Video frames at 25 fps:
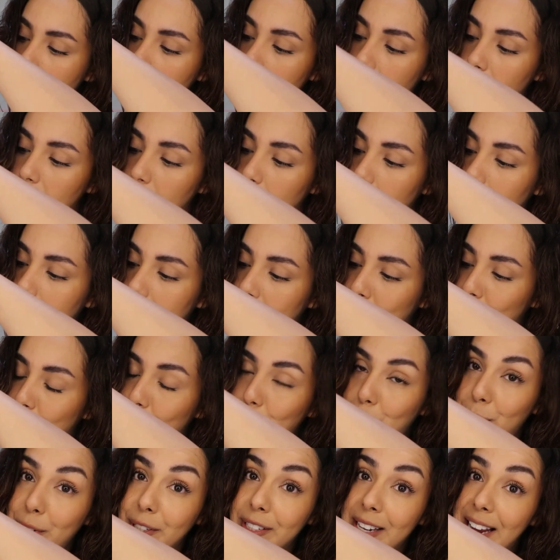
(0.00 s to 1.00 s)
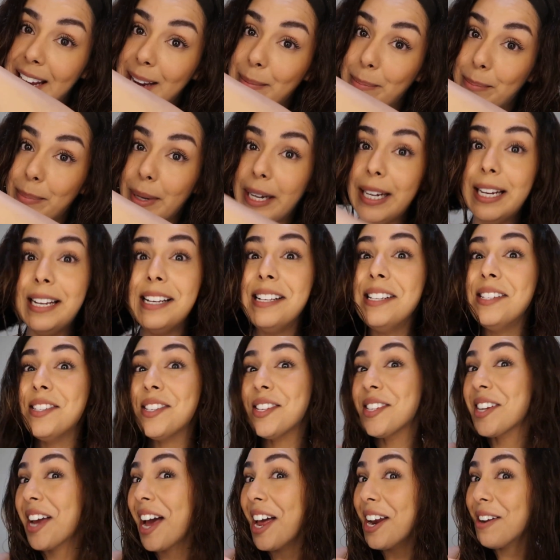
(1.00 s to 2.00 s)
in super tight buns
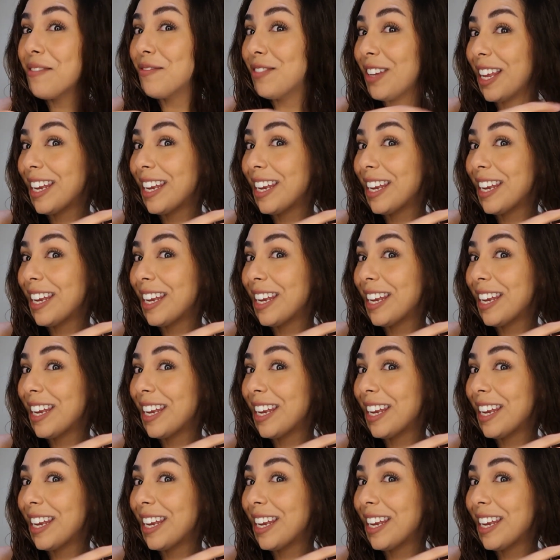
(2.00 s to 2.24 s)
and kind of